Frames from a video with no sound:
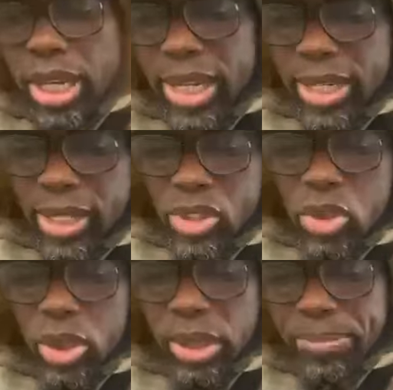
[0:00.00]
Eleni
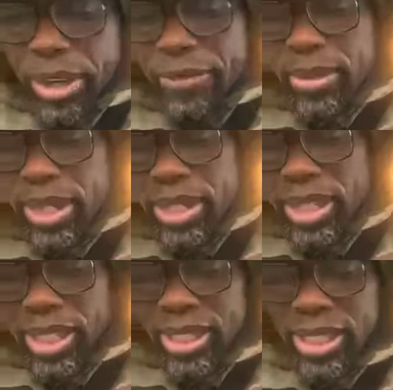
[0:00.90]
Sule Braverman
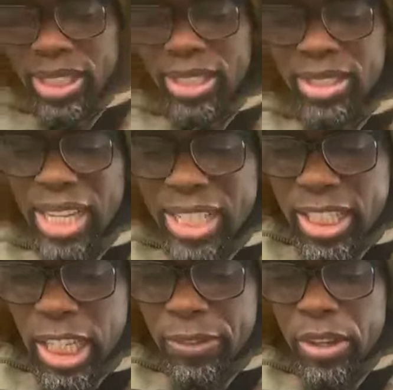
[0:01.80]
is a
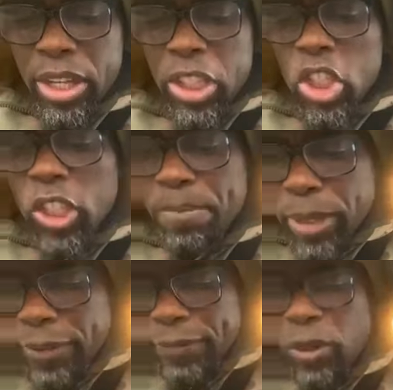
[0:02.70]
decisive,
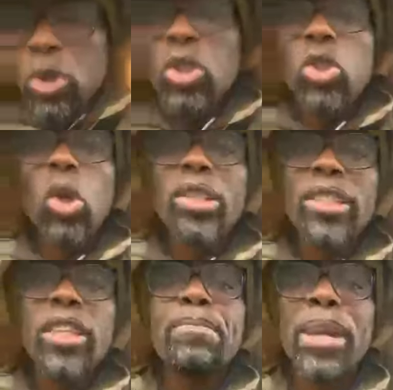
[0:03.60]
spiteful,
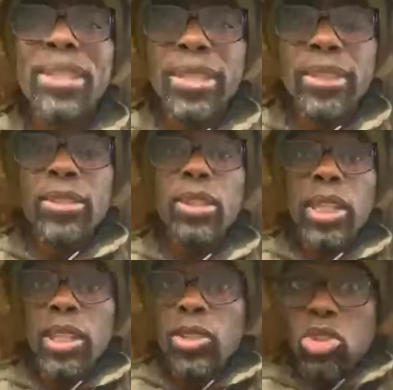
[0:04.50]
toxic person.
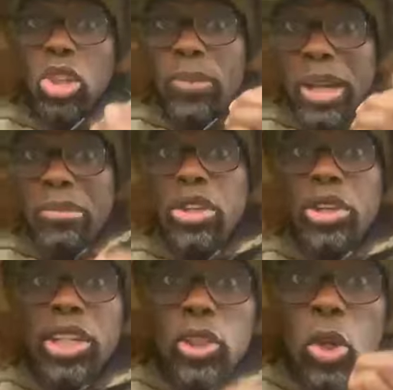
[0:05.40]
Talk about
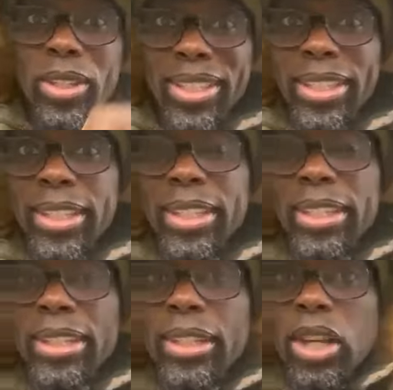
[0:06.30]
me on it, toxic.
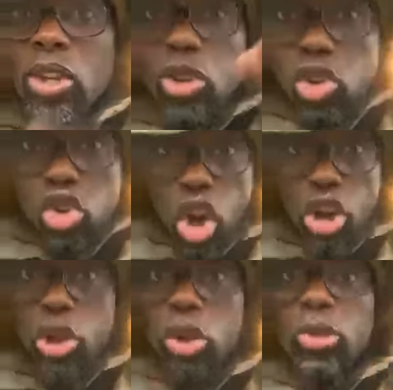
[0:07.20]
You
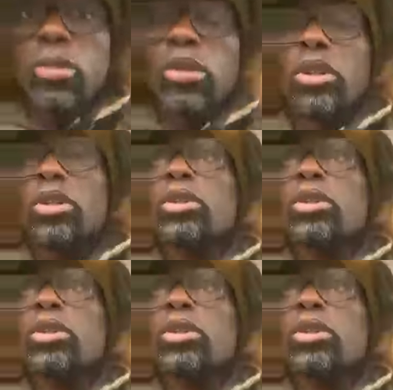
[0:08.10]
all know.